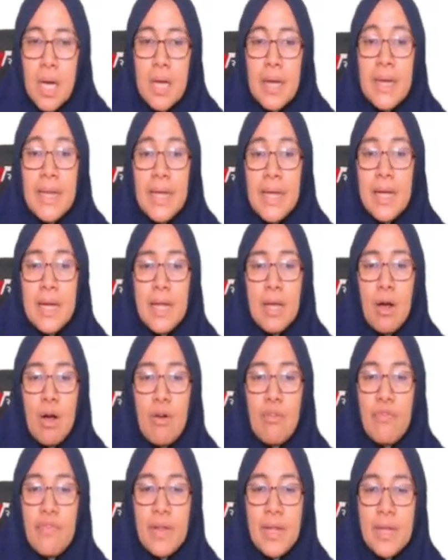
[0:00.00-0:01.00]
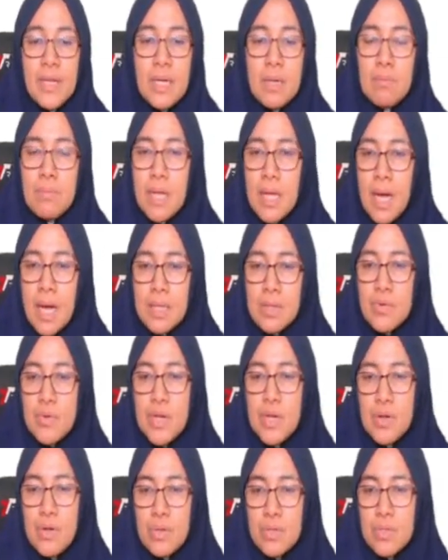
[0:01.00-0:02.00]
Degree of freedom, there are 3
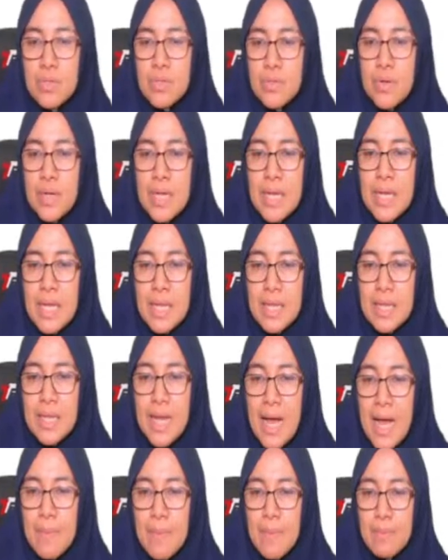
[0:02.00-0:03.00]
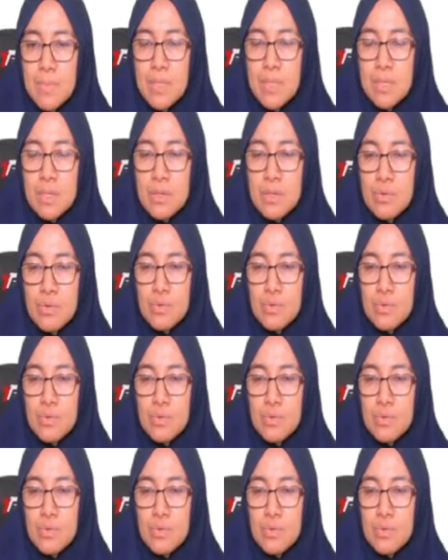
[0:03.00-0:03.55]
nodes, 3 times 2.